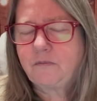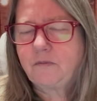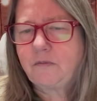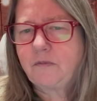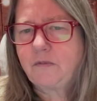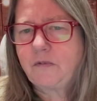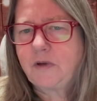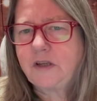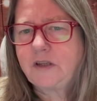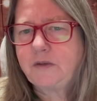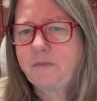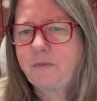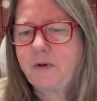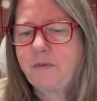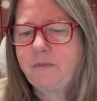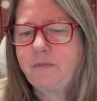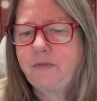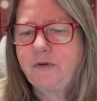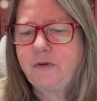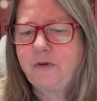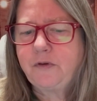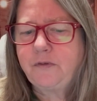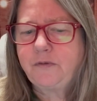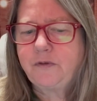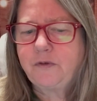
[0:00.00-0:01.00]
it's been
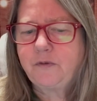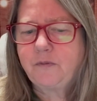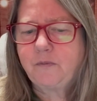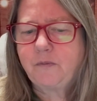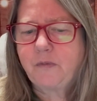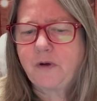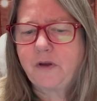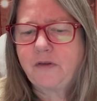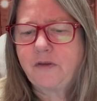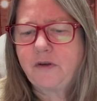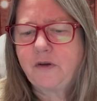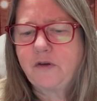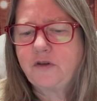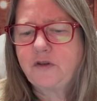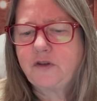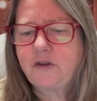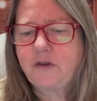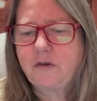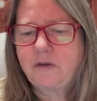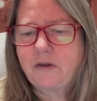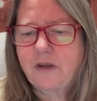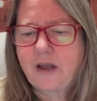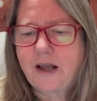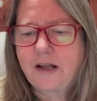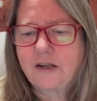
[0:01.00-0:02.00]
proved that when those
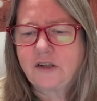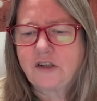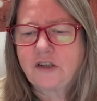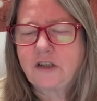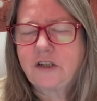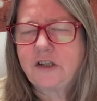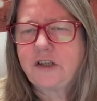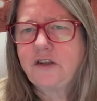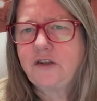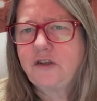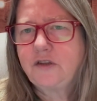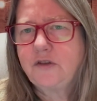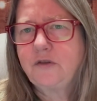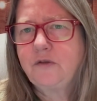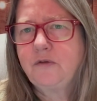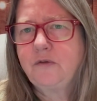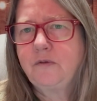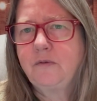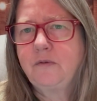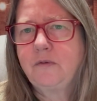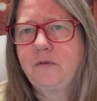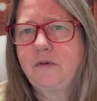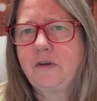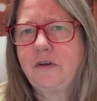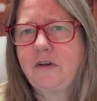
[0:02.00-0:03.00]
that actually do
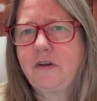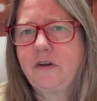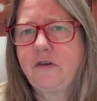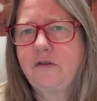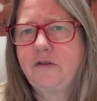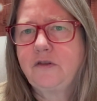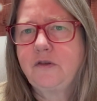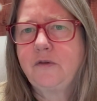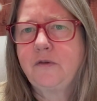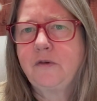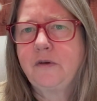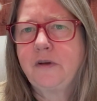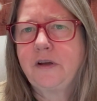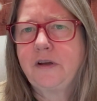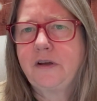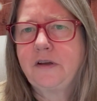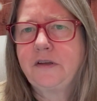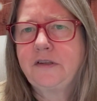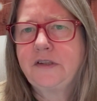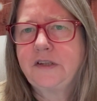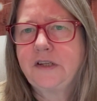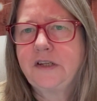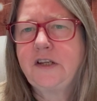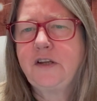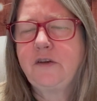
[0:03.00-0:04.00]
and
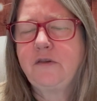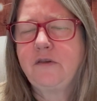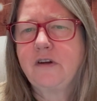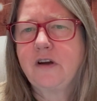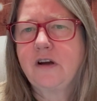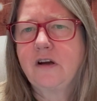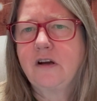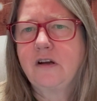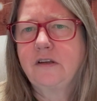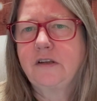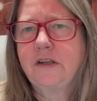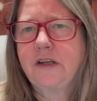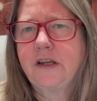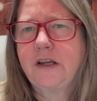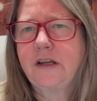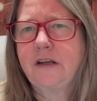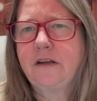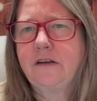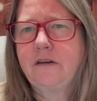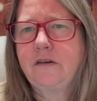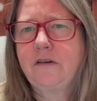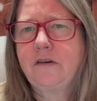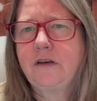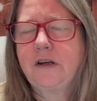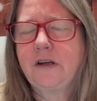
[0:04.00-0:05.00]
continue gardening
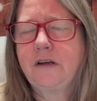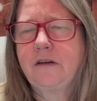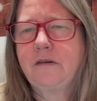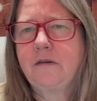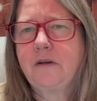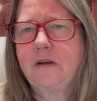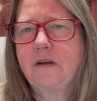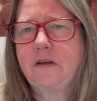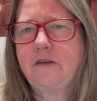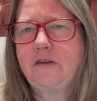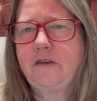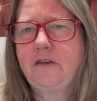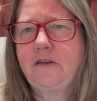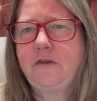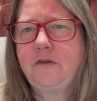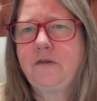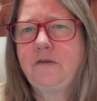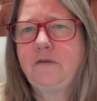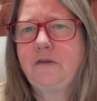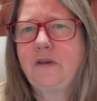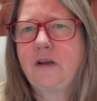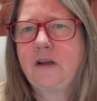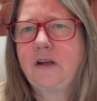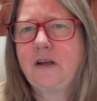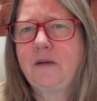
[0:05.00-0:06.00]
and
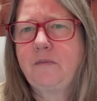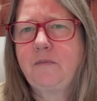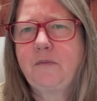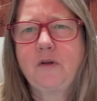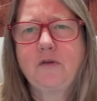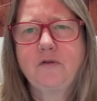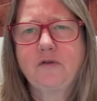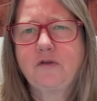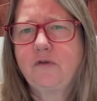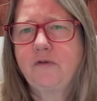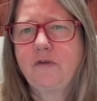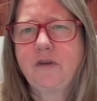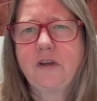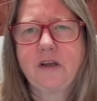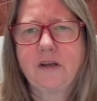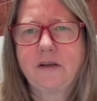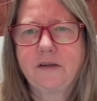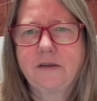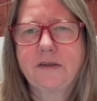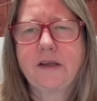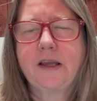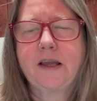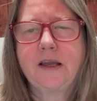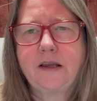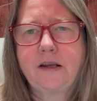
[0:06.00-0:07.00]
I'm not talking
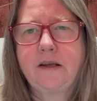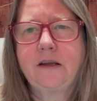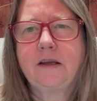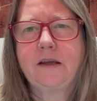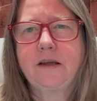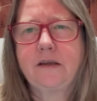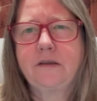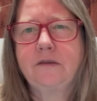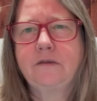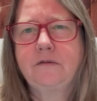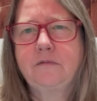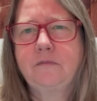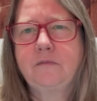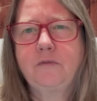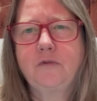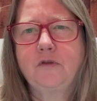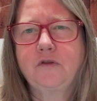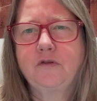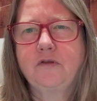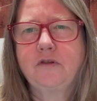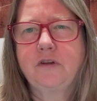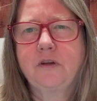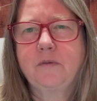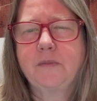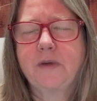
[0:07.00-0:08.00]
again I'm not
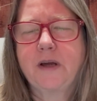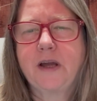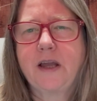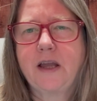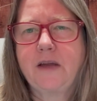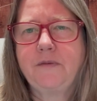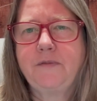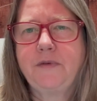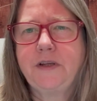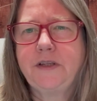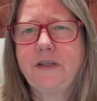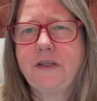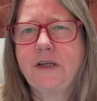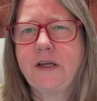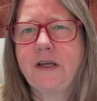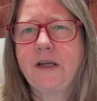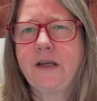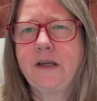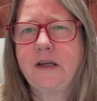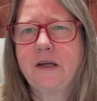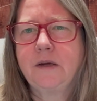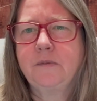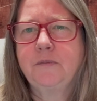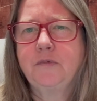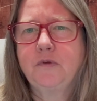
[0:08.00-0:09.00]
talking about heavy
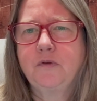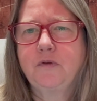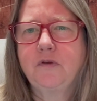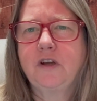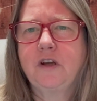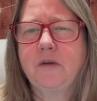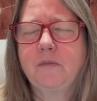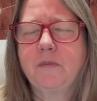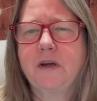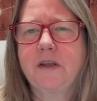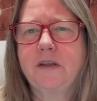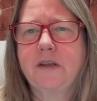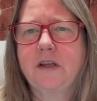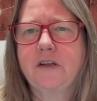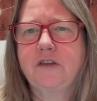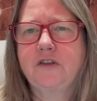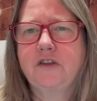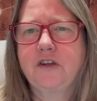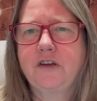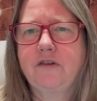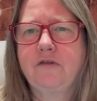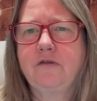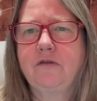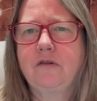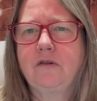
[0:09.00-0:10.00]
digging, I'm talking about that
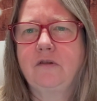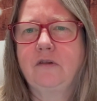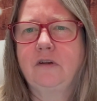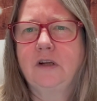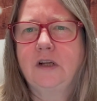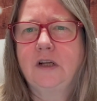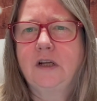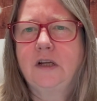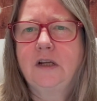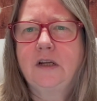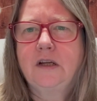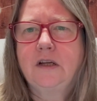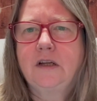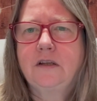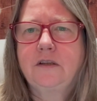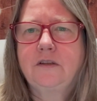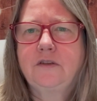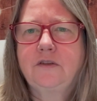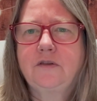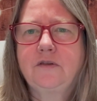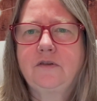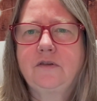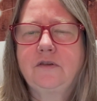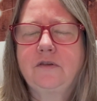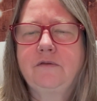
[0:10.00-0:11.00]
general
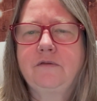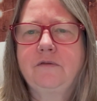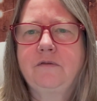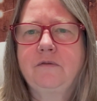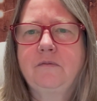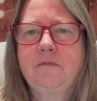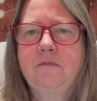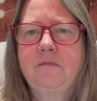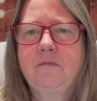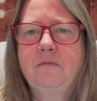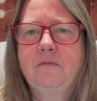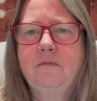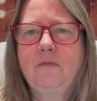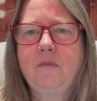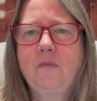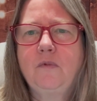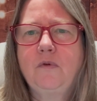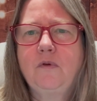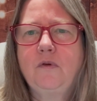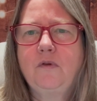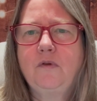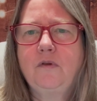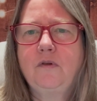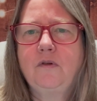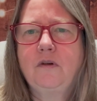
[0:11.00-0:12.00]
sort of
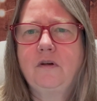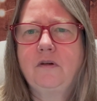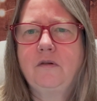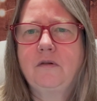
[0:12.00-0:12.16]
more